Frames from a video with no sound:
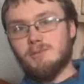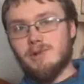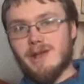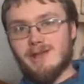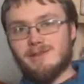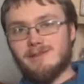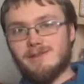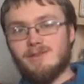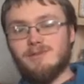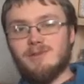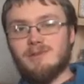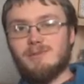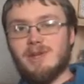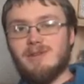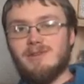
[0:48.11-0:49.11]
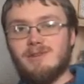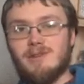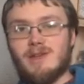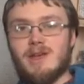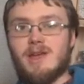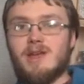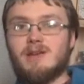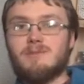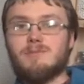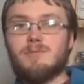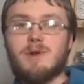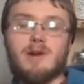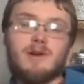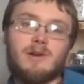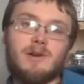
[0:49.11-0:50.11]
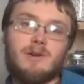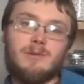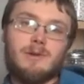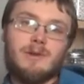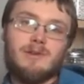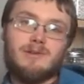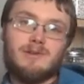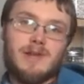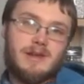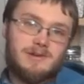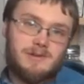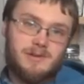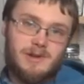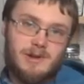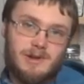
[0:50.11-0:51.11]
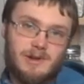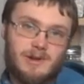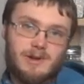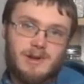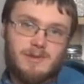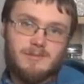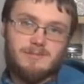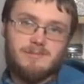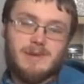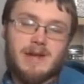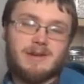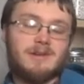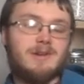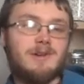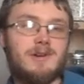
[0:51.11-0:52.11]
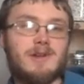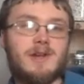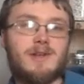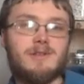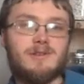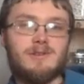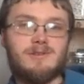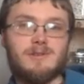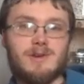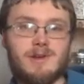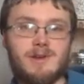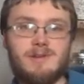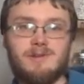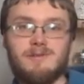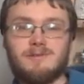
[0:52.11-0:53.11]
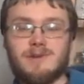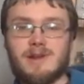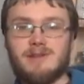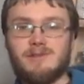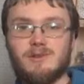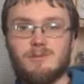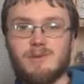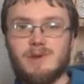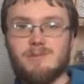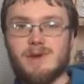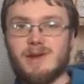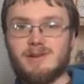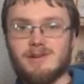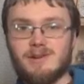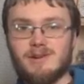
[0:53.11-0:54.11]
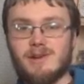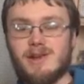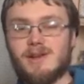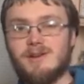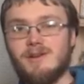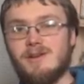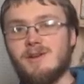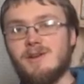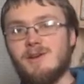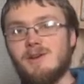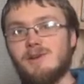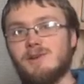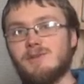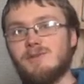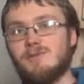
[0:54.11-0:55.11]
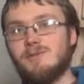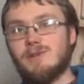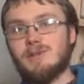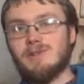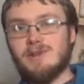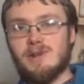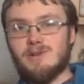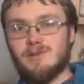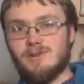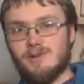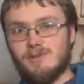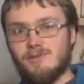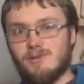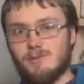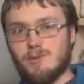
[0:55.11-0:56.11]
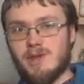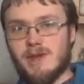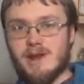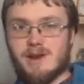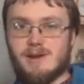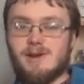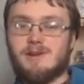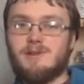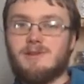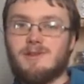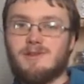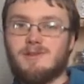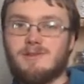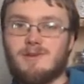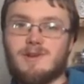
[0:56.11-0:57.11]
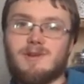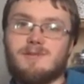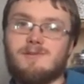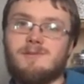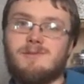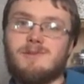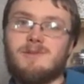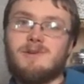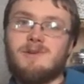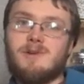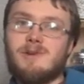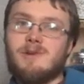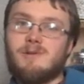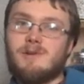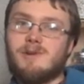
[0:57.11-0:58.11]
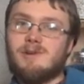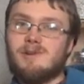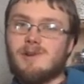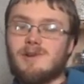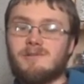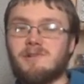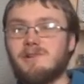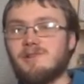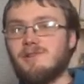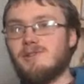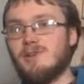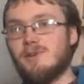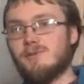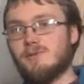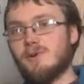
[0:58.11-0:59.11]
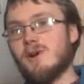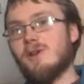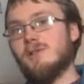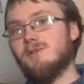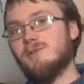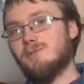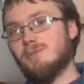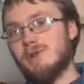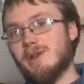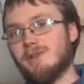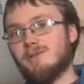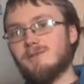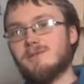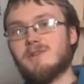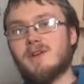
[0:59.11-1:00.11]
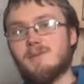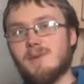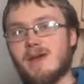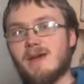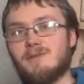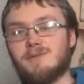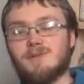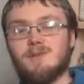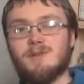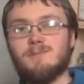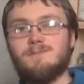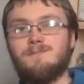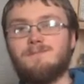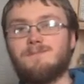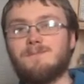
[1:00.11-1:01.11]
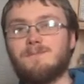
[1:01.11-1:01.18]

plants in Fabaceae partner with naturally occurring bacteria in the soil, rhizobia bacteria, to fix nitrogen from the air into the soil, which enriches it for all of the plants which come after them.